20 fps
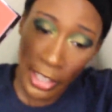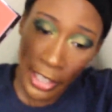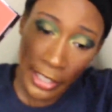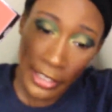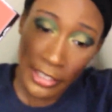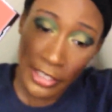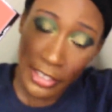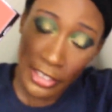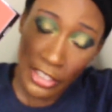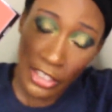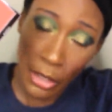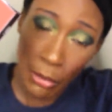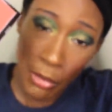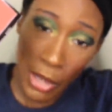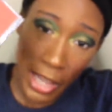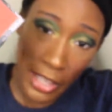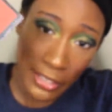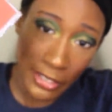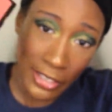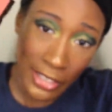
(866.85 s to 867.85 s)
at a tj
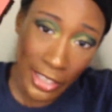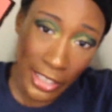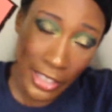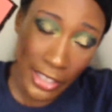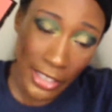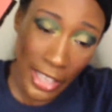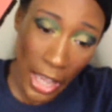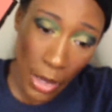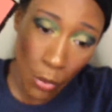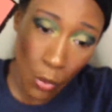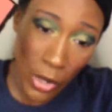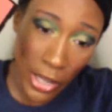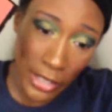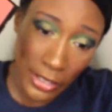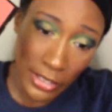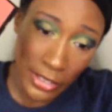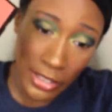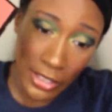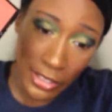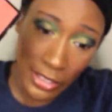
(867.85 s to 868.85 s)
maxx and get it that way
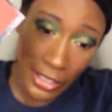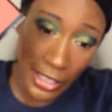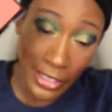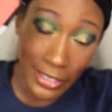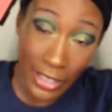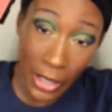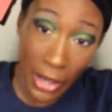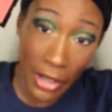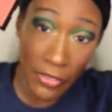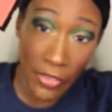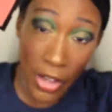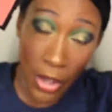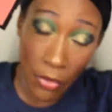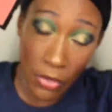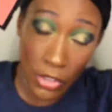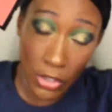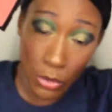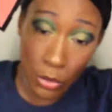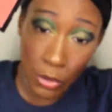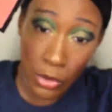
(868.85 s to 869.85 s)
since that's how i found
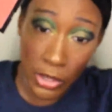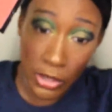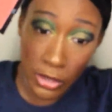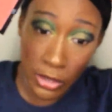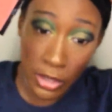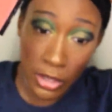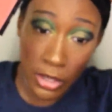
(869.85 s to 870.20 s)
this one